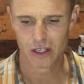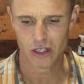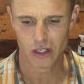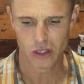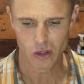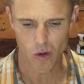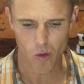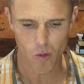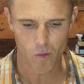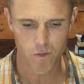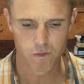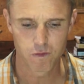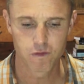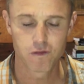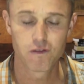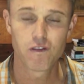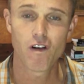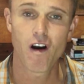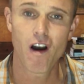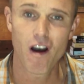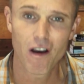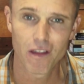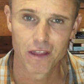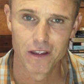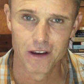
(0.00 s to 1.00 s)
your
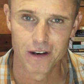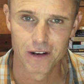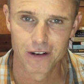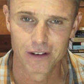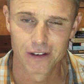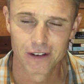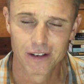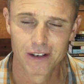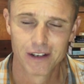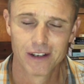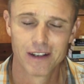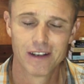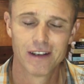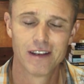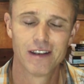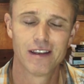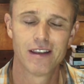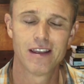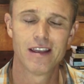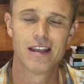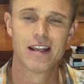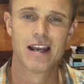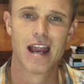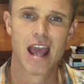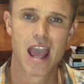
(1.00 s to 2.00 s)
Father
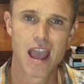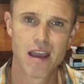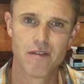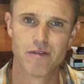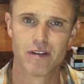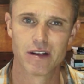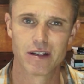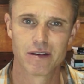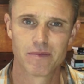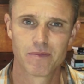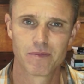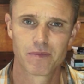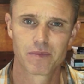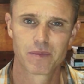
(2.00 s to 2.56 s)
in heaven.